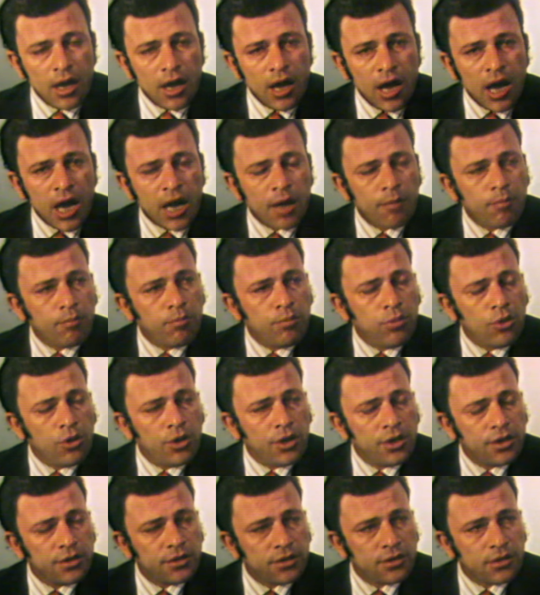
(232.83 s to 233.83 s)
armed
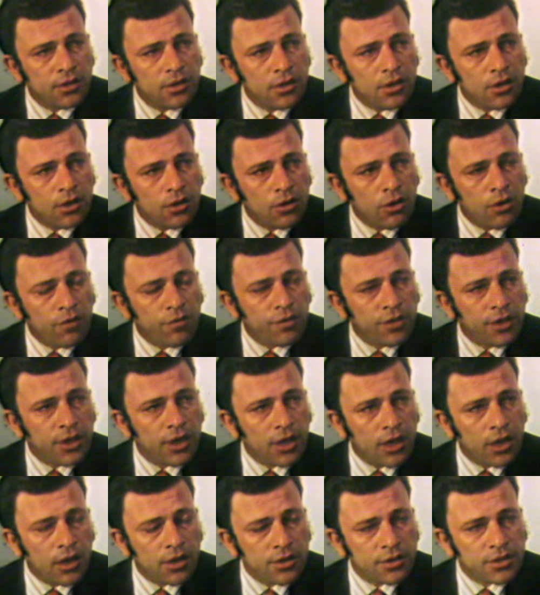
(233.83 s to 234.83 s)
boys of
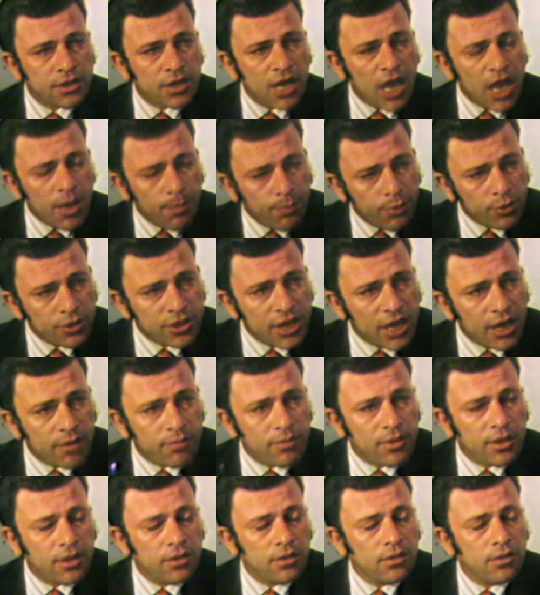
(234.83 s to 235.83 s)
the Cyprus
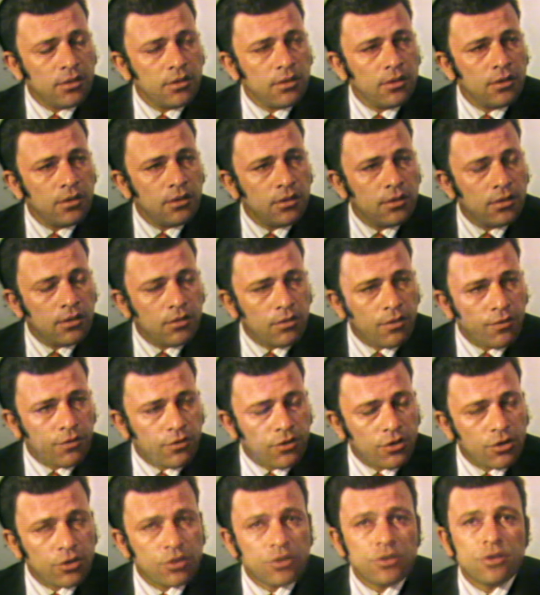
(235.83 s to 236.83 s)
army of
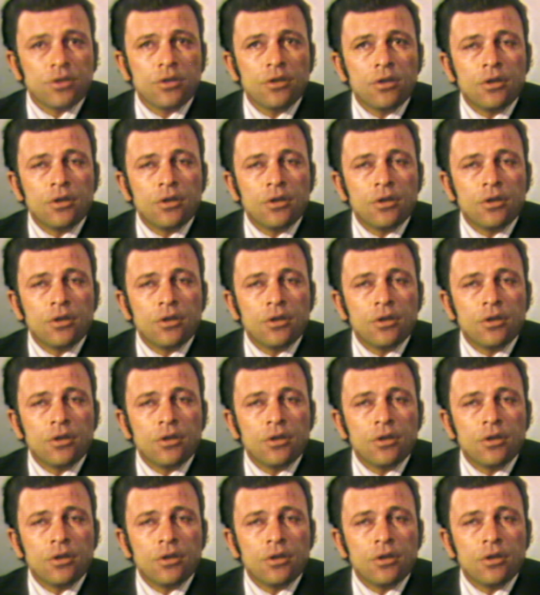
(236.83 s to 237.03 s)
course,